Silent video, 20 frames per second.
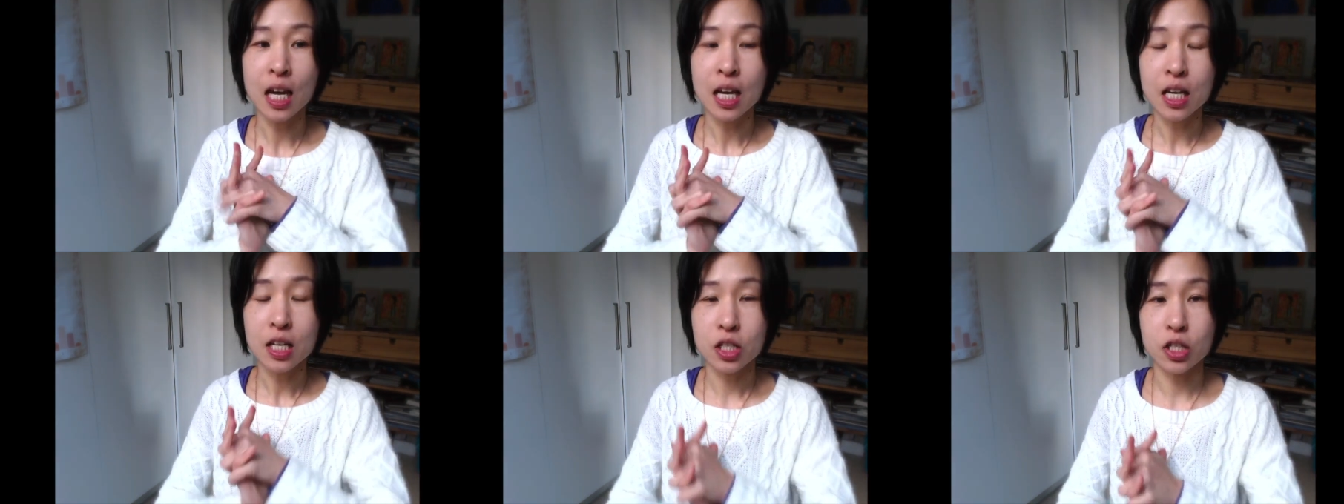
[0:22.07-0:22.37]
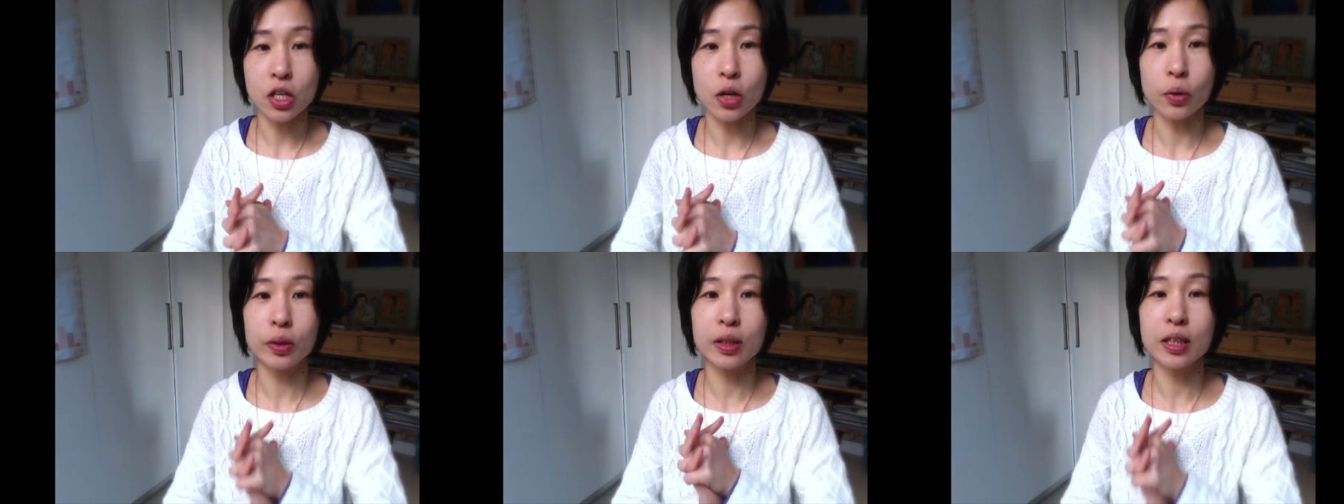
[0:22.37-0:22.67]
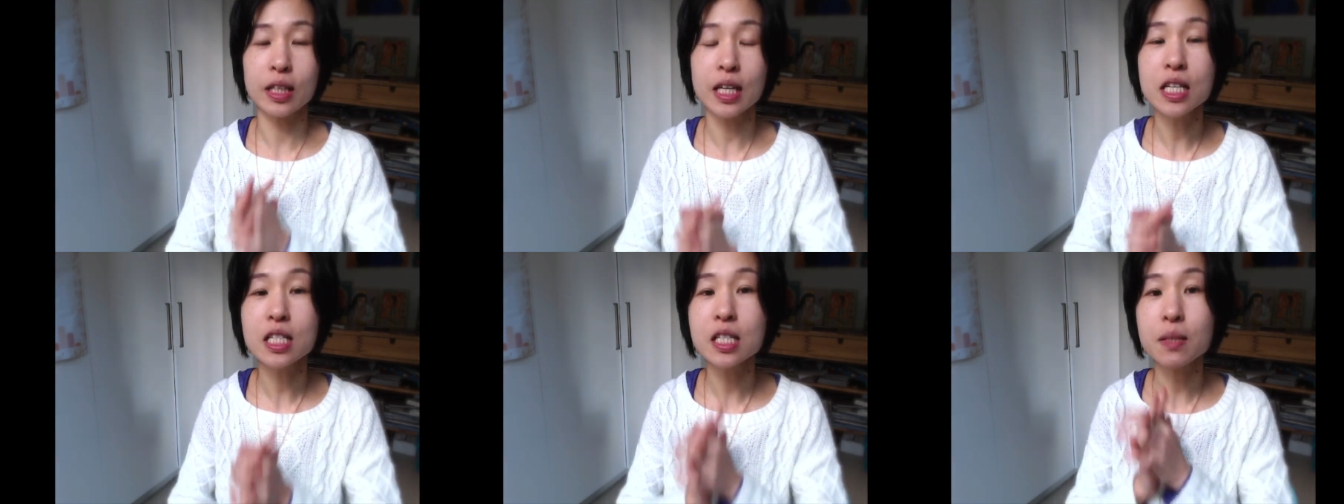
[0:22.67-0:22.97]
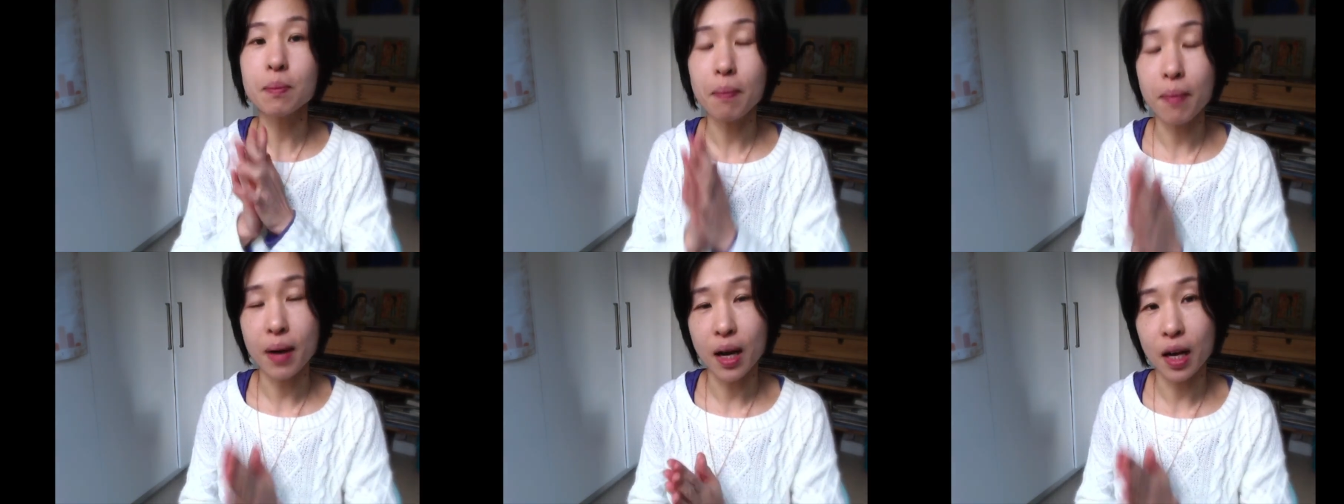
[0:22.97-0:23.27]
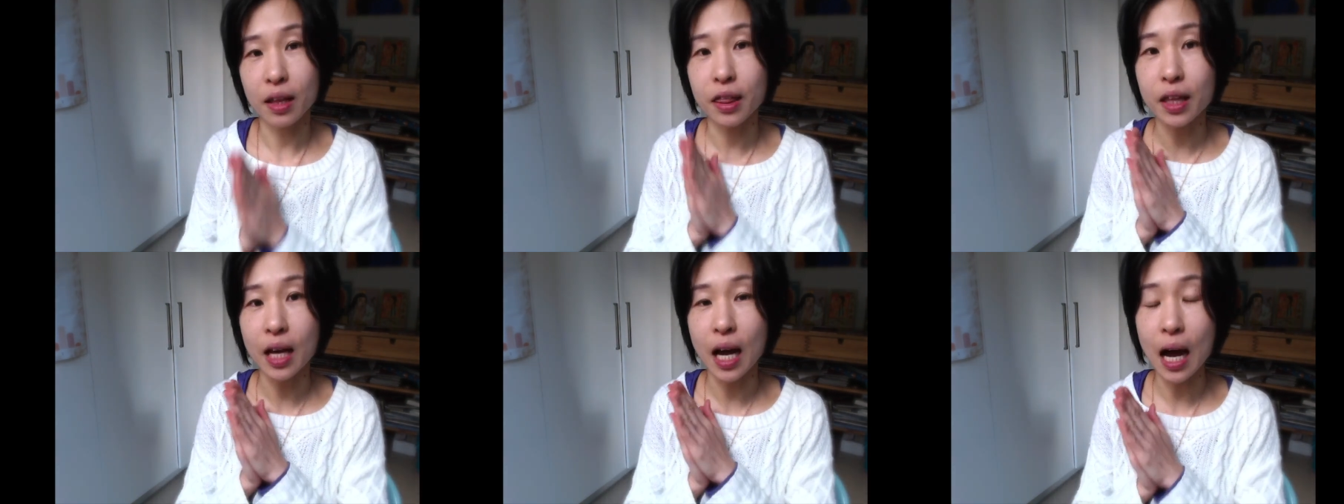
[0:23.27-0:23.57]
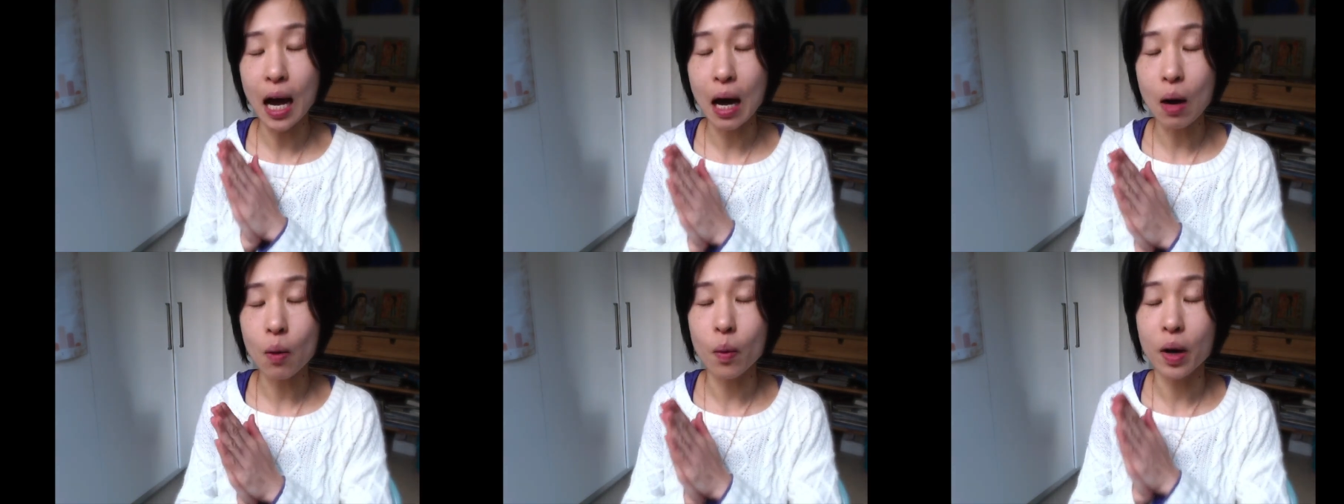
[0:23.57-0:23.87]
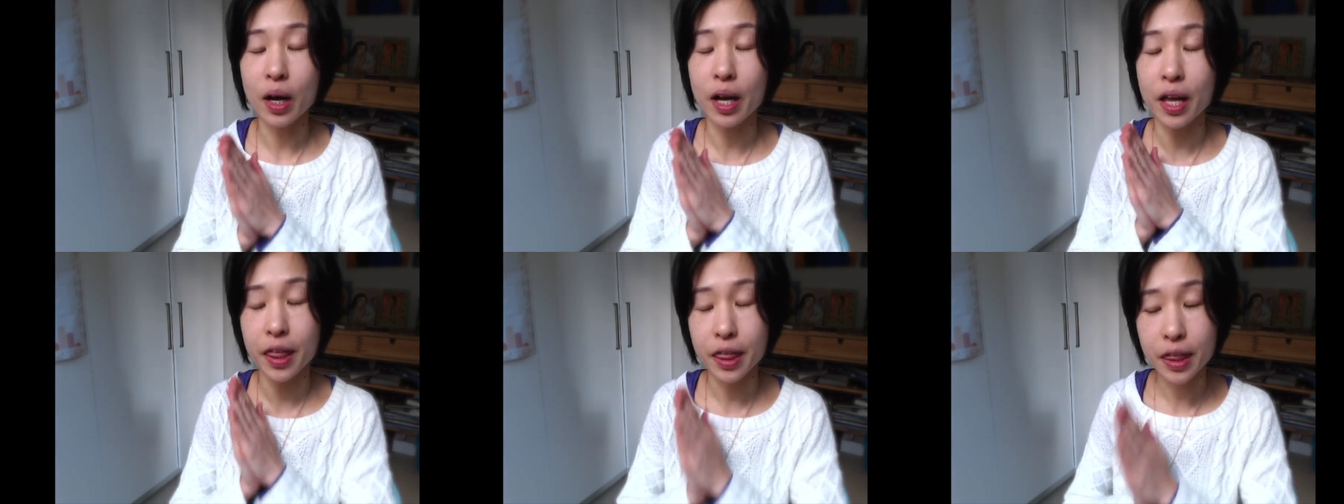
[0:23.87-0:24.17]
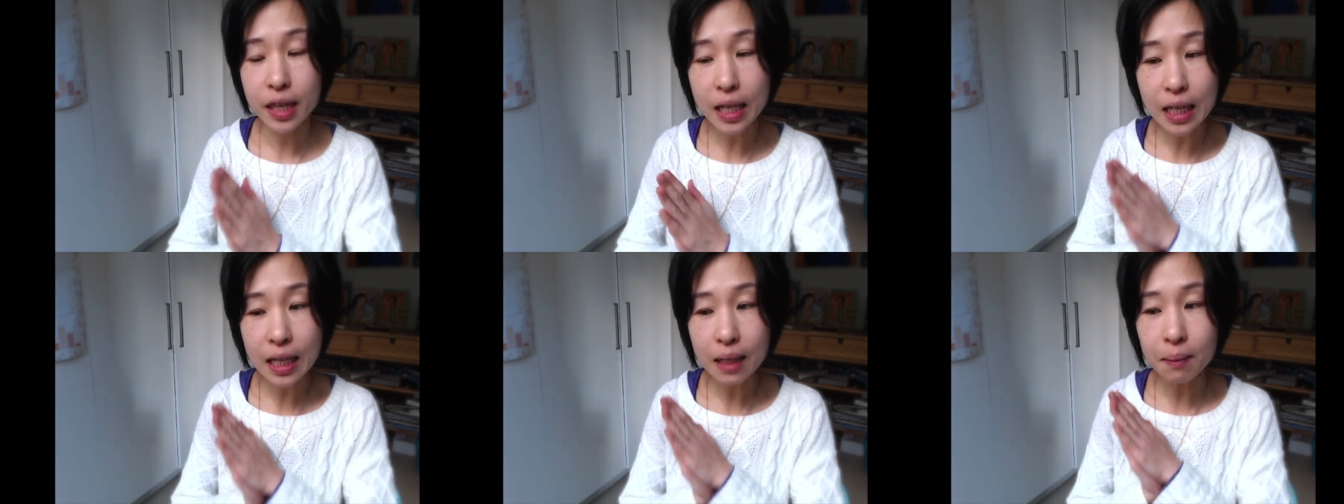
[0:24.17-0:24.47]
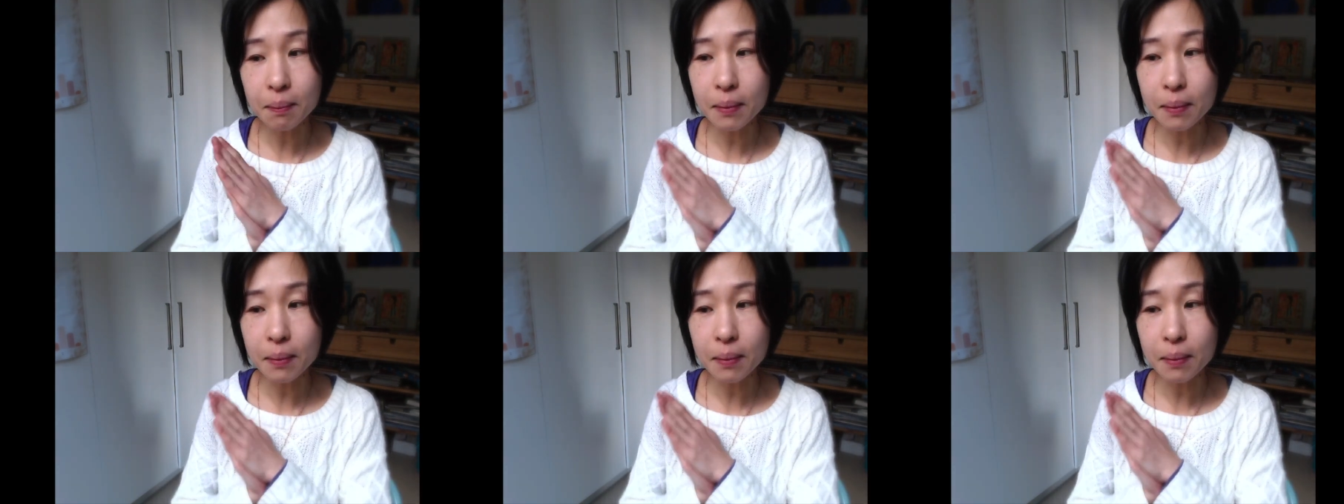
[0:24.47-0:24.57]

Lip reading: So this month our theme